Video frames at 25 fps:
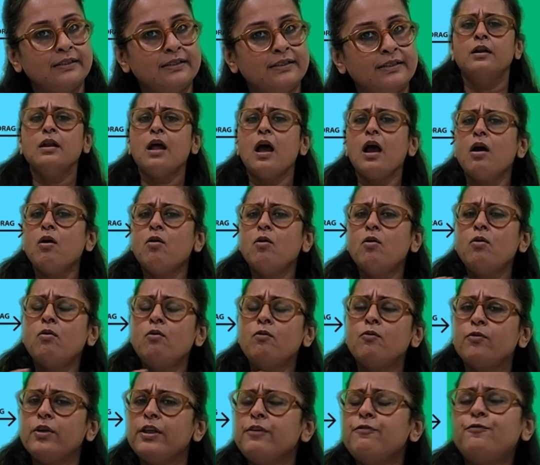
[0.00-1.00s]

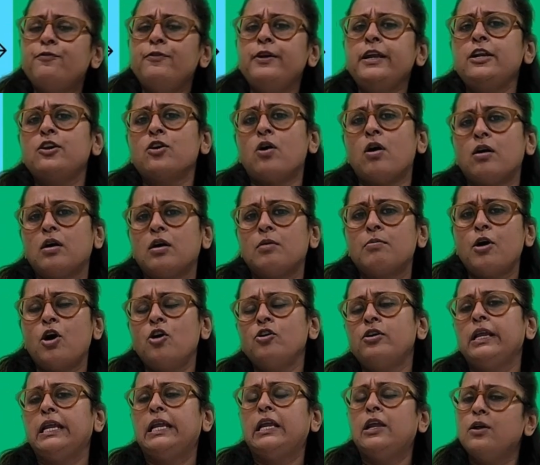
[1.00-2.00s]
Now, if we talk
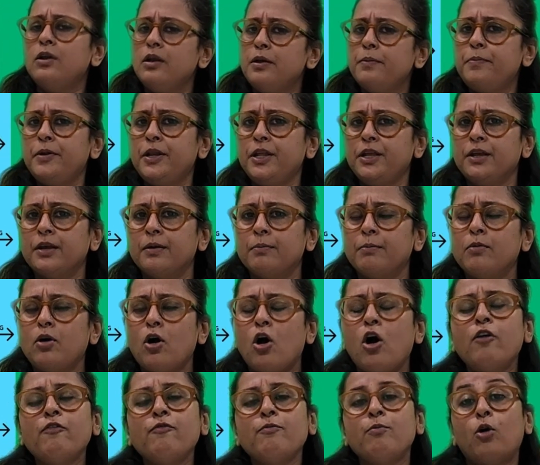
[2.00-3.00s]
about equilibrium
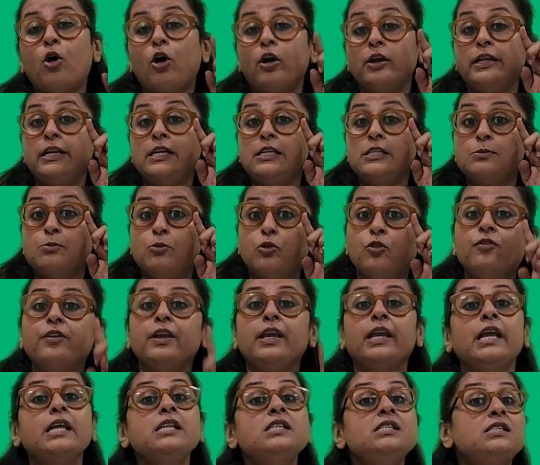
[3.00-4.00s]
of bodies moving
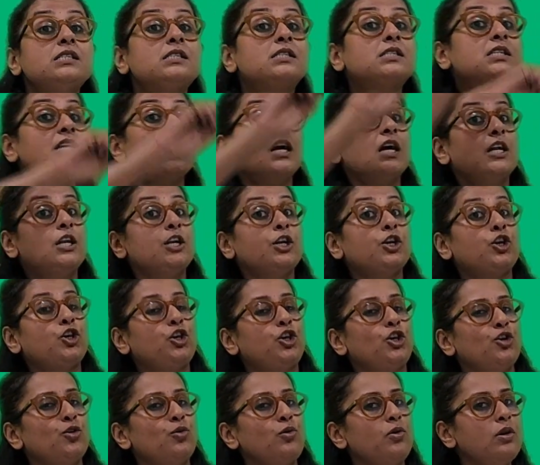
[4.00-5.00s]
in
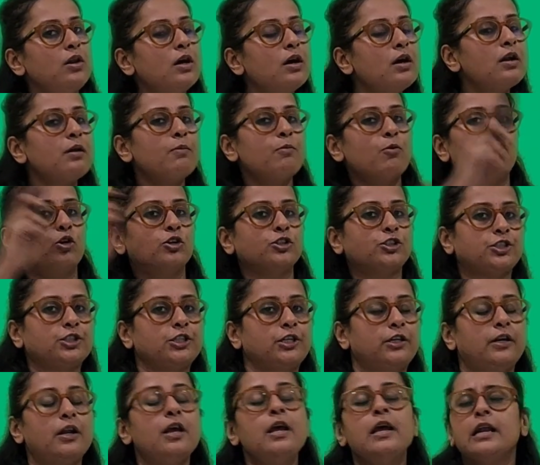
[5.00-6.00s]
circular
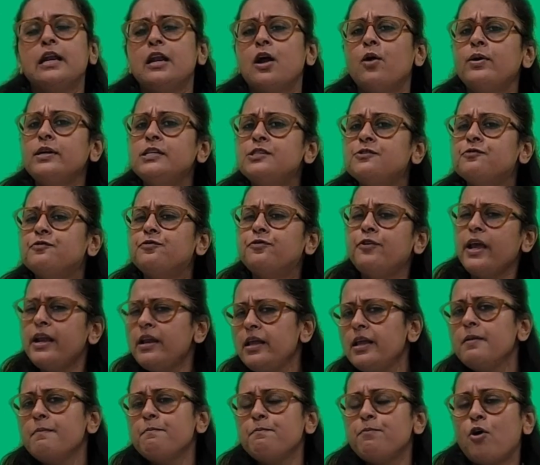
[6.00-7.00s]
motion, now it's
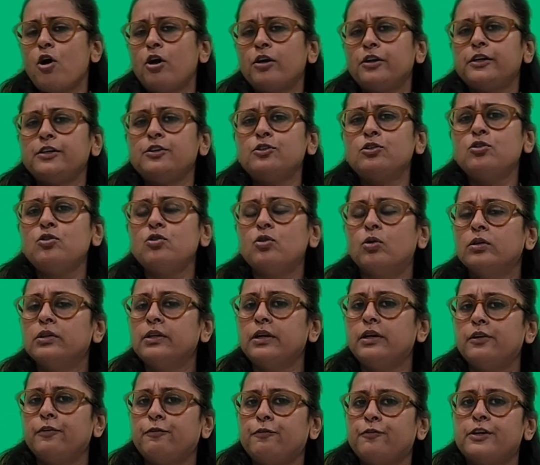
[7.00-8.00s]
very important to know the
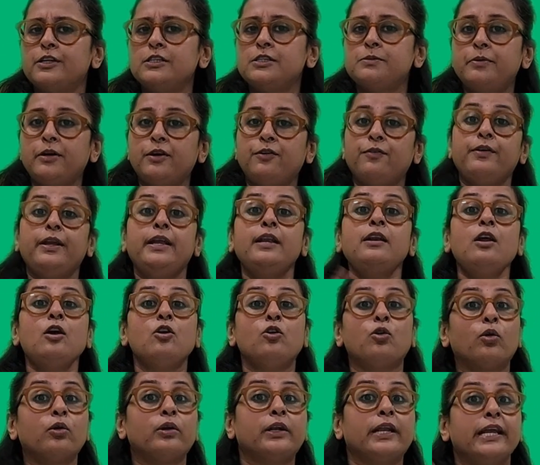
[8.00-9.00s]
difference between
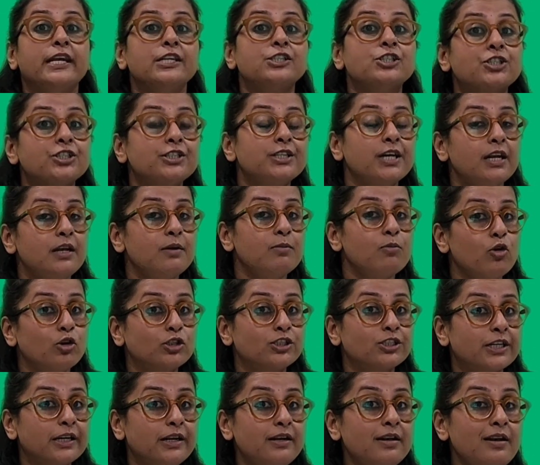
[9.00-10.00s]
rotational
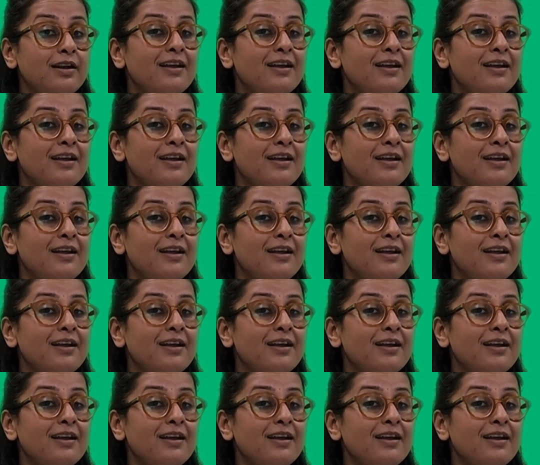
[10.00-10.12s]
motion